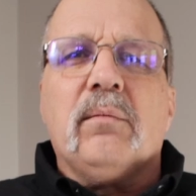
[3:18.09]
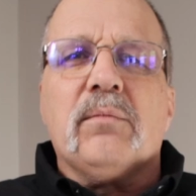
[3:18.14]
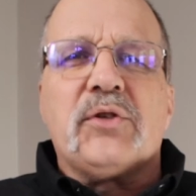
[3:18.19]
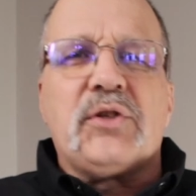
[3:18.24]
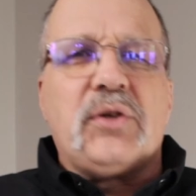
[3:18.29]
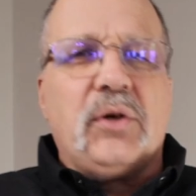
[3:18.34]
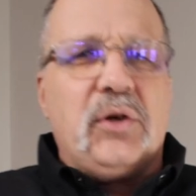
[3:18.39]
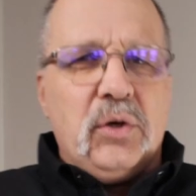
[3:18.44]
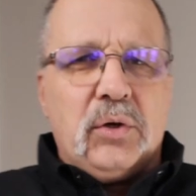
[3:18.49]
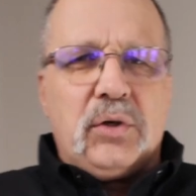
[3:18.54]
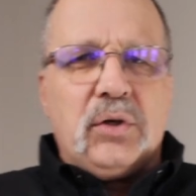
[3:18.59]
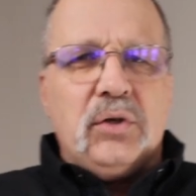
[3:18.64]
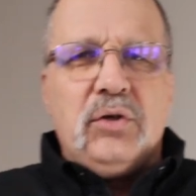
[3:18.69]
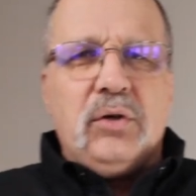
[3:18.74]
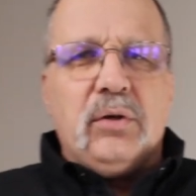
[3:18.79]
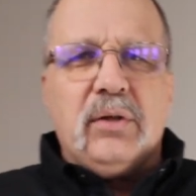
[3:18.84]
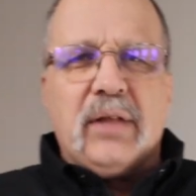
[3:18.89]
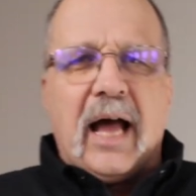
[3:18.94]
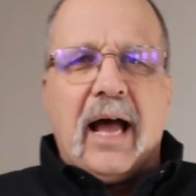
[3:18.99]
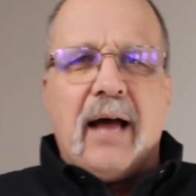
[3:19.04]
So you can
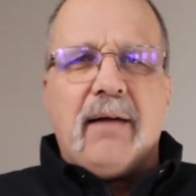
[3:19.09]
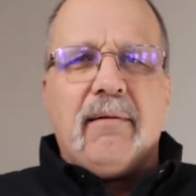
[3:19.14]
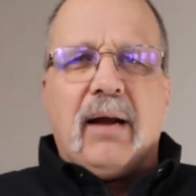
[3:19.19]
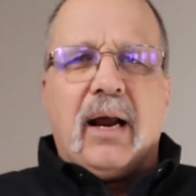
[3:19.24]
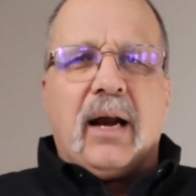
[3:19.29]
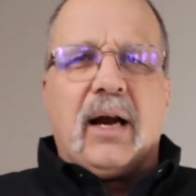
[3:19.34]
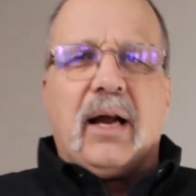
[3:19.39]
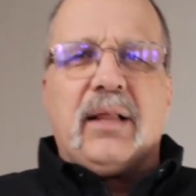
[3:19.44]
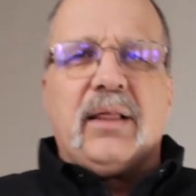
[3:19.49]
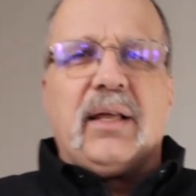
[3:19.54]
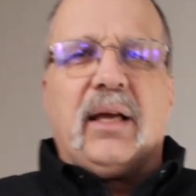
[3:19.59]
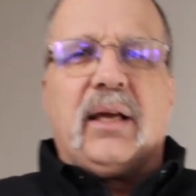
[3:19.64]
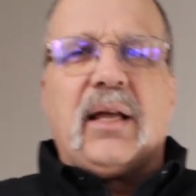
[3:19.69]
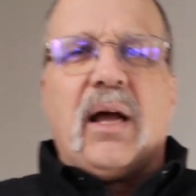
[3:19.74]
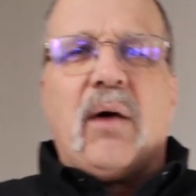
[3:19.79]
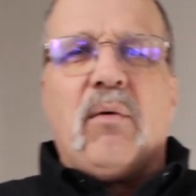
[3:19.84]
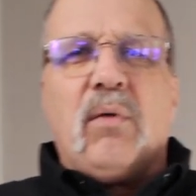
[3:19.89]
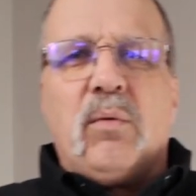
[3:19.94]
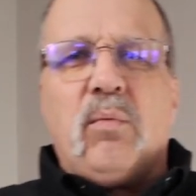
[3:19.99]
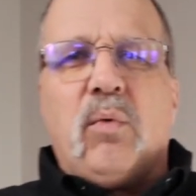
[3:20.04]
do that, and I think
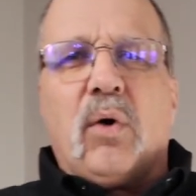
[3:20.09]
that would